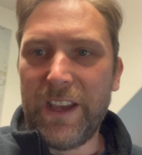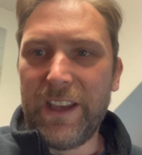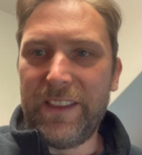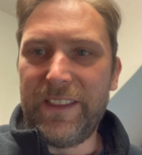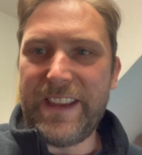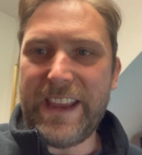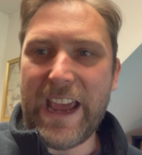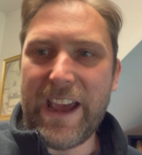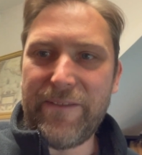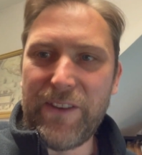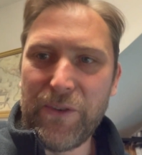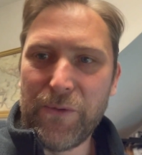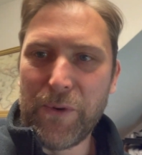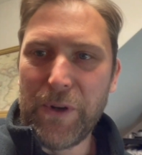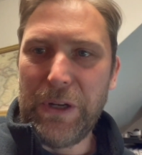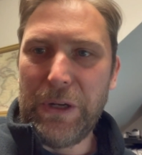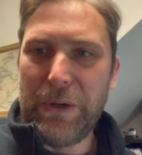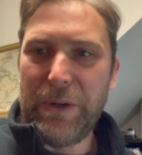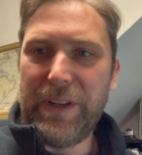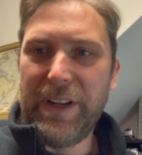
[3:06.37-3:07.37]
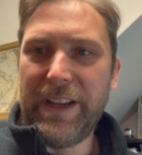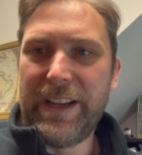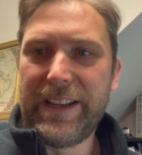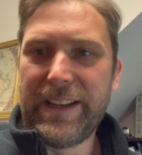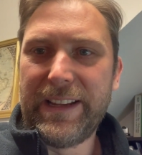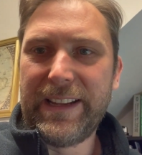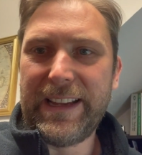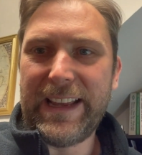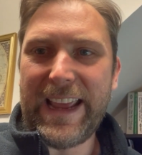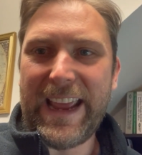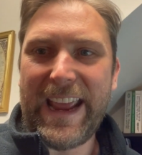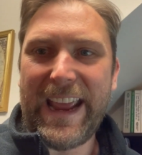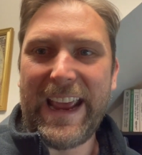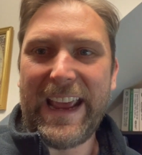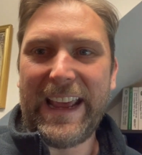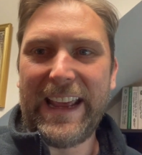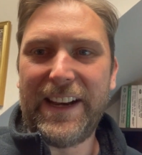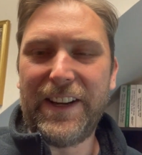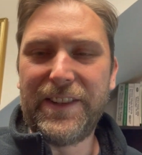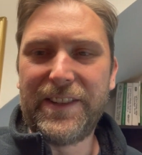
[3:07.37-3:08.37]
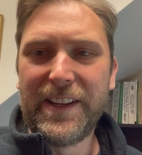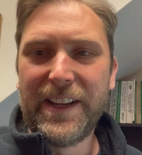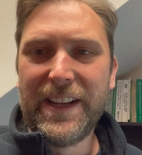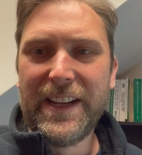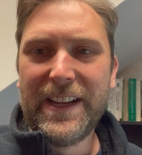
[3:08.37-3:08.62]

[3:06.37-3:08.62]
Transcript: the Evinrude and